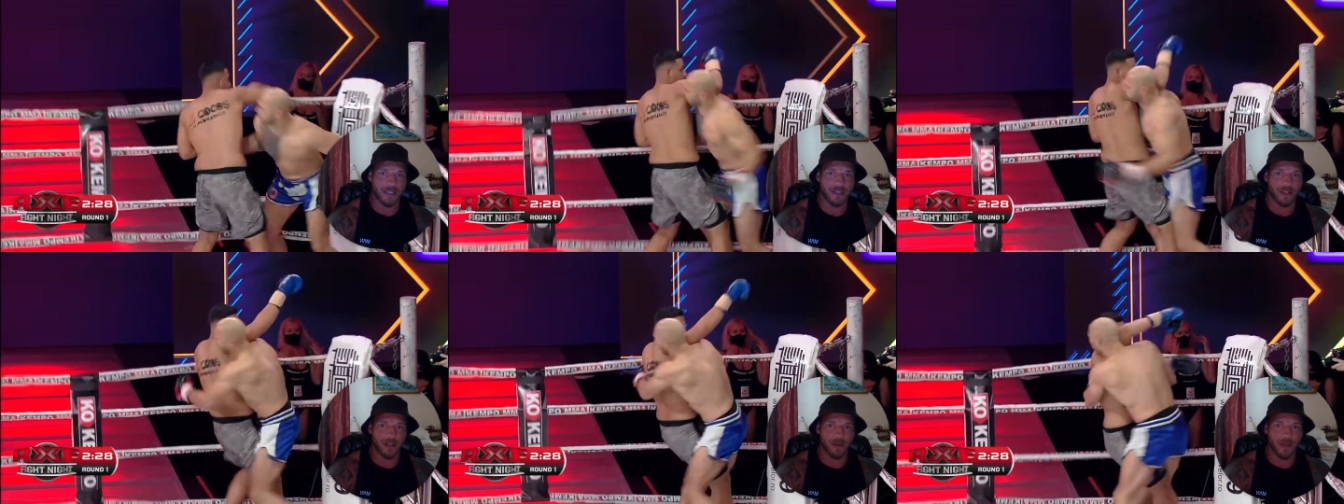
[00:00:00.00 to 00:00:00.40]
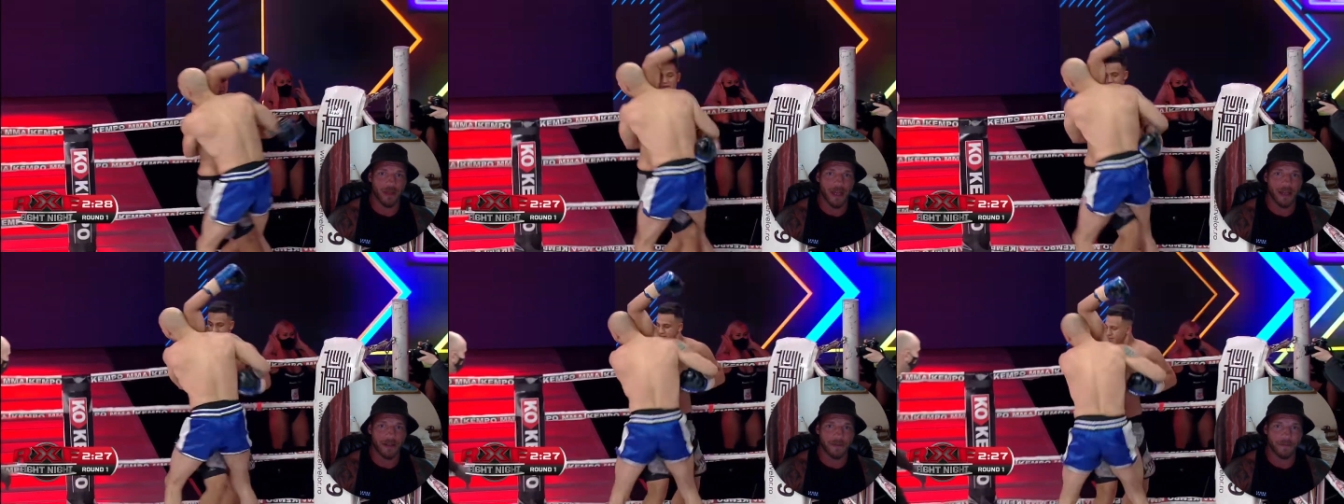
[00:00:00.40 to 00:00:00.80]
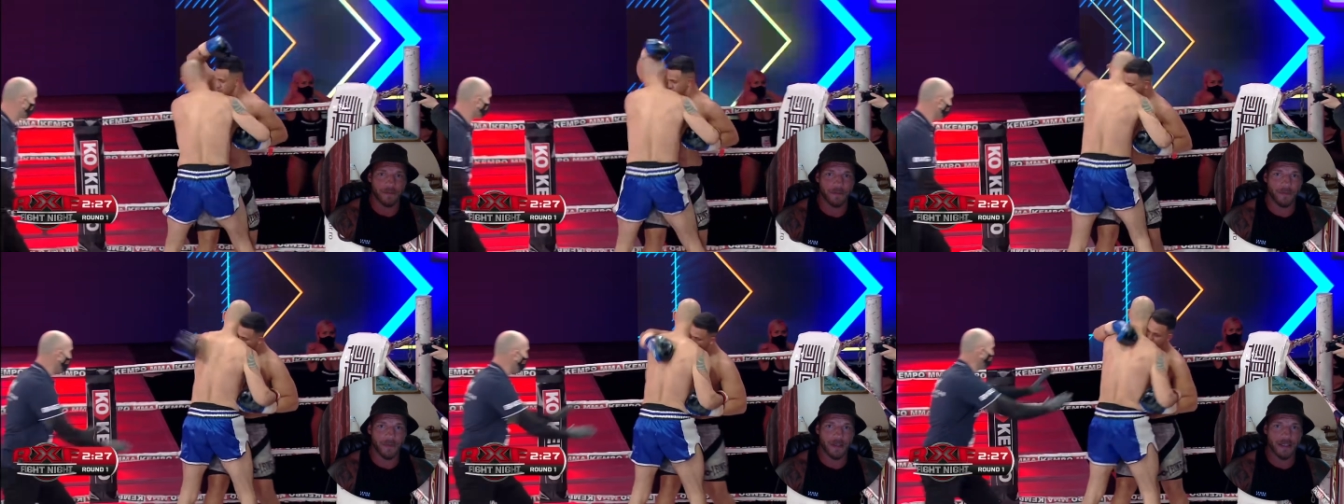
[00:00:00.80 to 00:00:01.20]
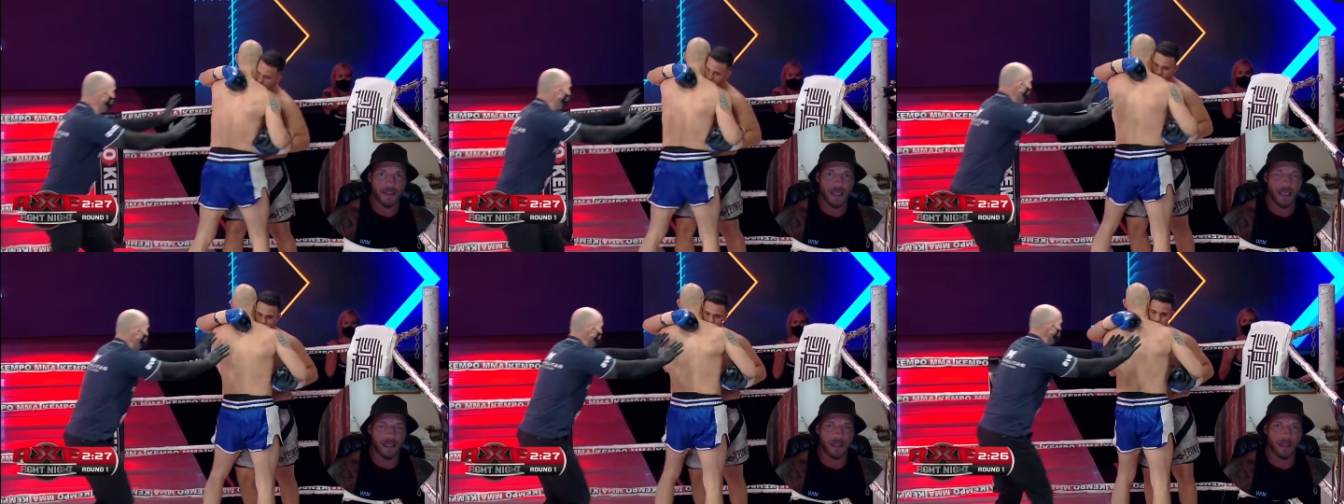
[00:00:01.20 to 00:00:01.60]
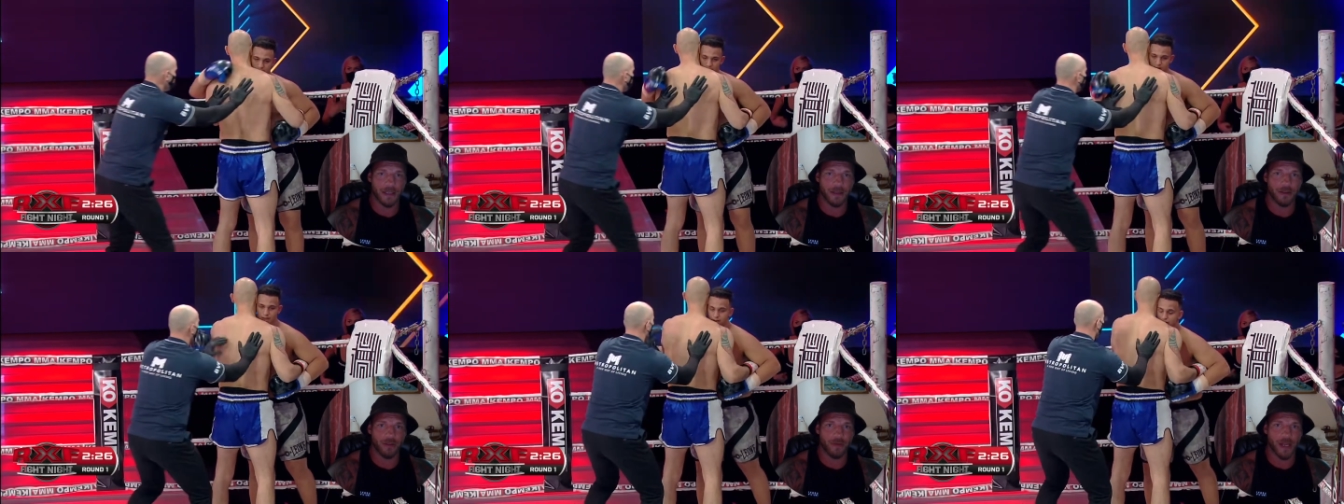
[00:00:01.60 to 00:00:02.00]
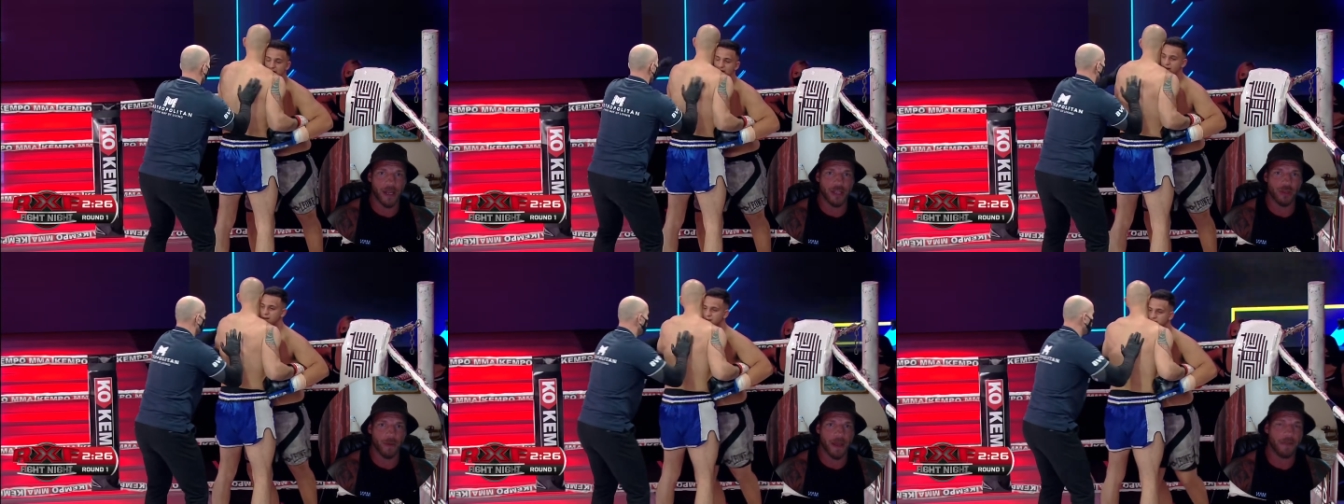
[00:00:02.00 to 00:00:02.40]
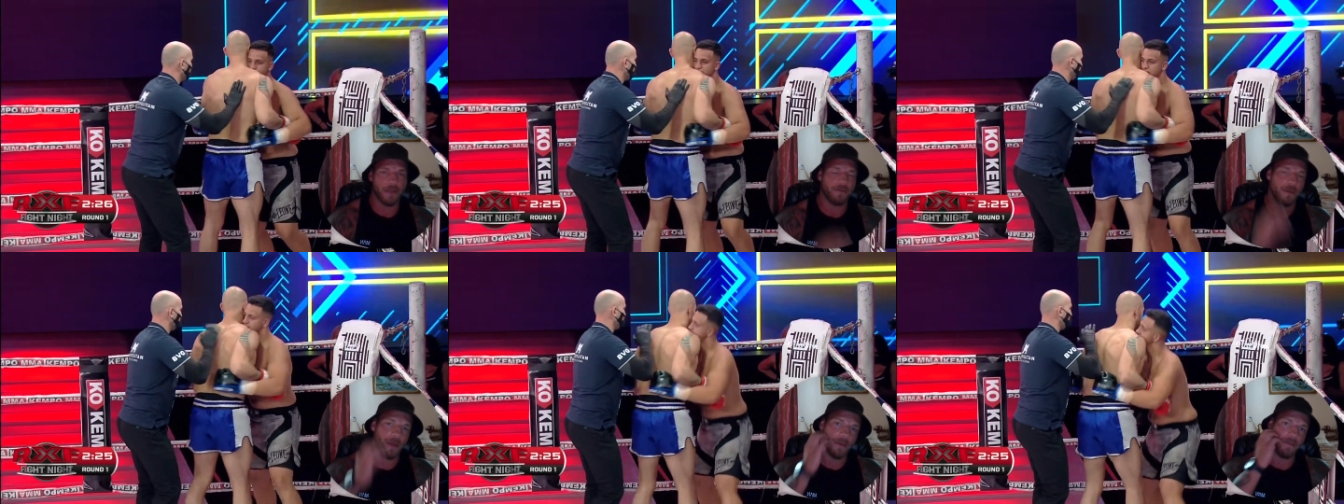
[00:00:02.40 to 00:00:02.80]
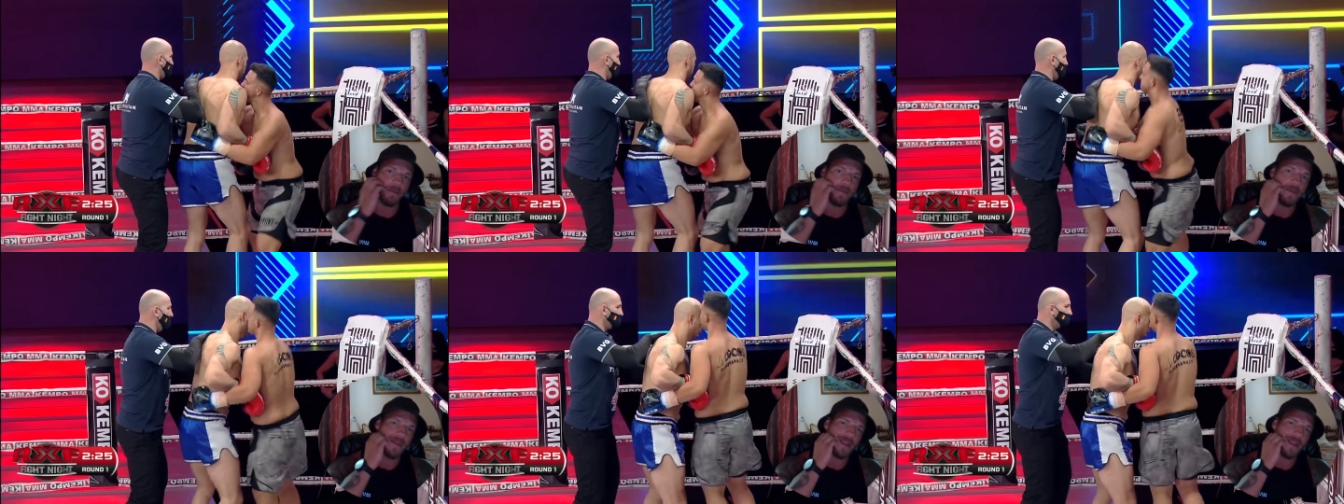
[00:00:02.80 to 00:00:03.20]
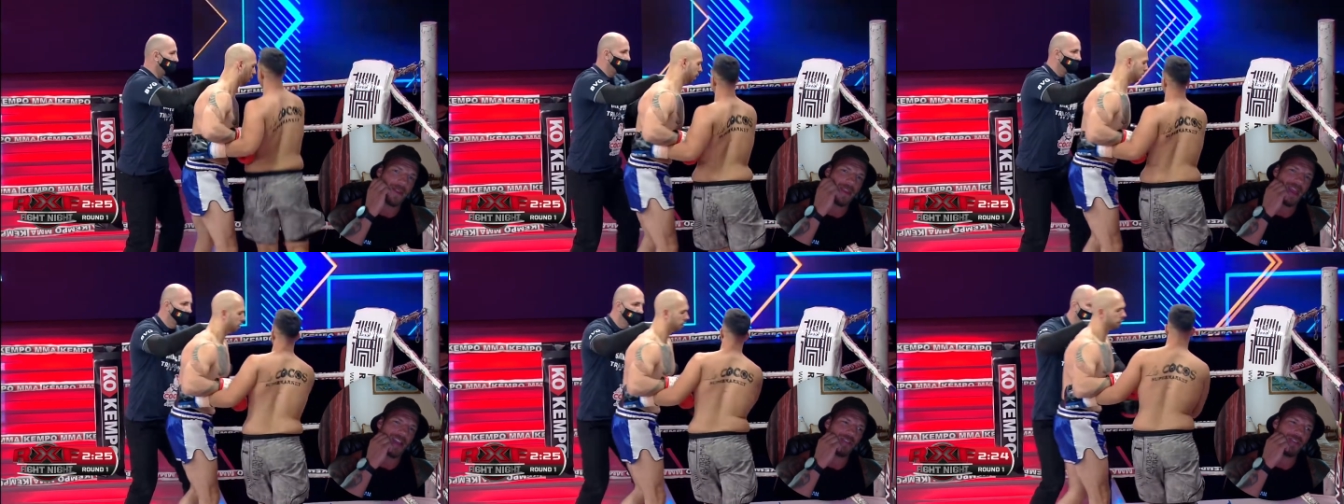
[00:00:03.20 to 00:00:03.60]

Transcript: do that. Take the, the range away from him. I think Andrew